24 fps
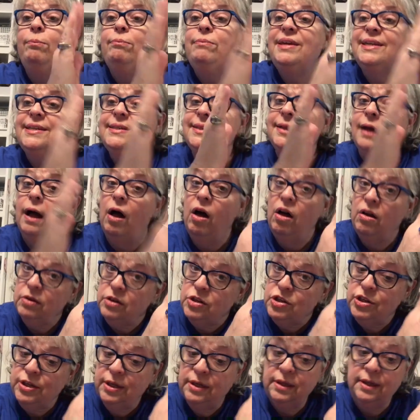miss the
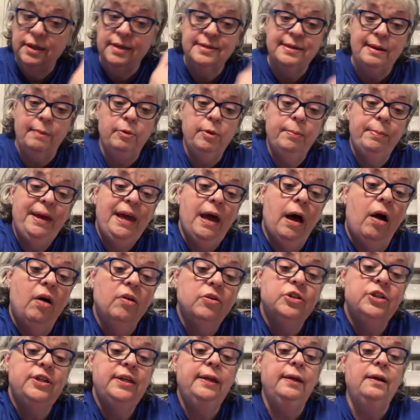auction, because I'm going to be
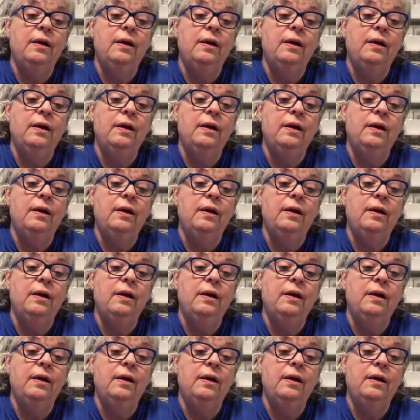auctioning